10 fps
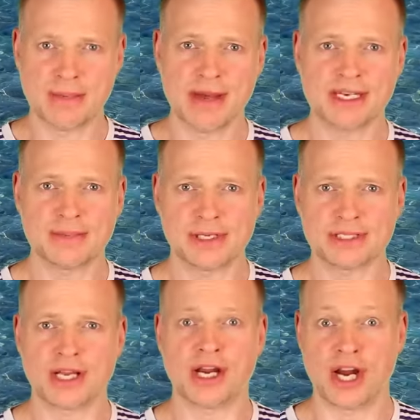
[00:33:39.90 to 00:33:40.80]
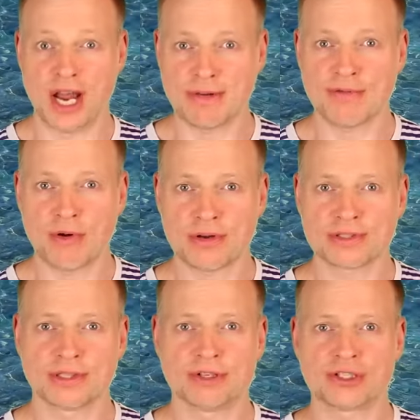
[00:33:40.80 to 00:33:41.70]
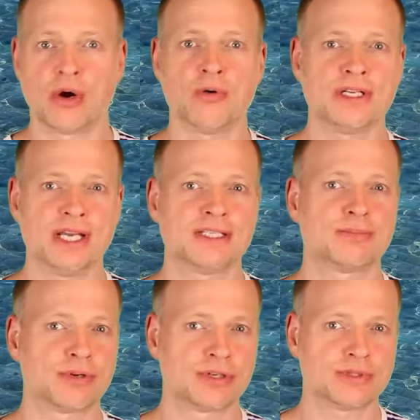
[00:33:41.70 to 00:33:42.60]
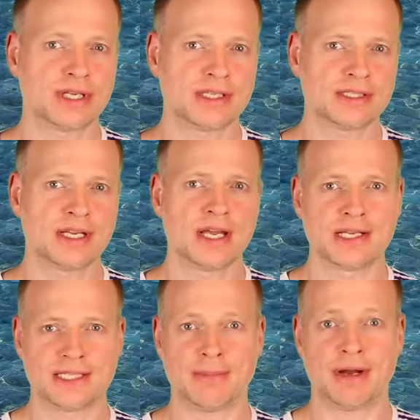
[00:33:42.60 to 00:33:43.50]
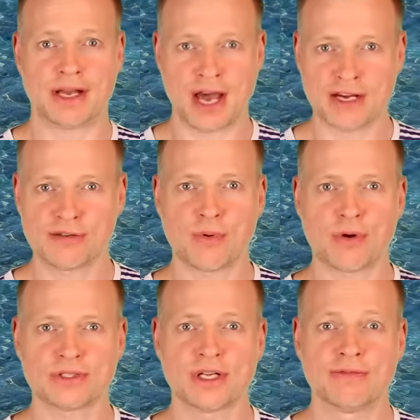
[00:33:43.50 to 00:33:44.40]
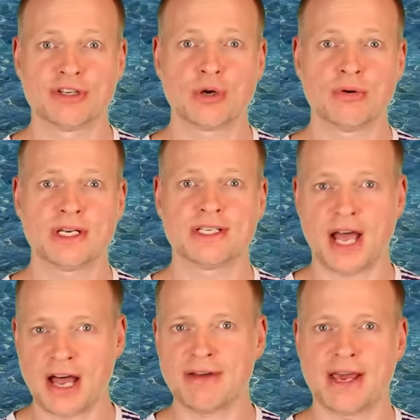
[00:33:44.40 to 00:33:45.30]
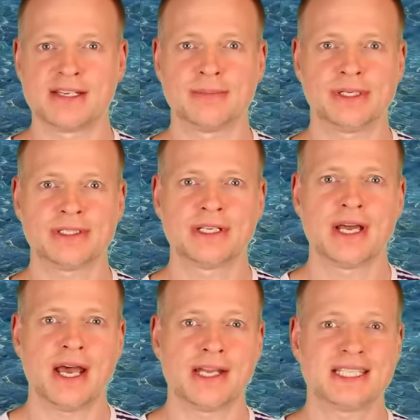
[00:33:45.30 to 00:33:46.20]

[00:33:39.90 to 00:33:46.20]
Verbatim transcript: some animals are herbivores, which only eat producers, some are carnivores, which only eat other animals,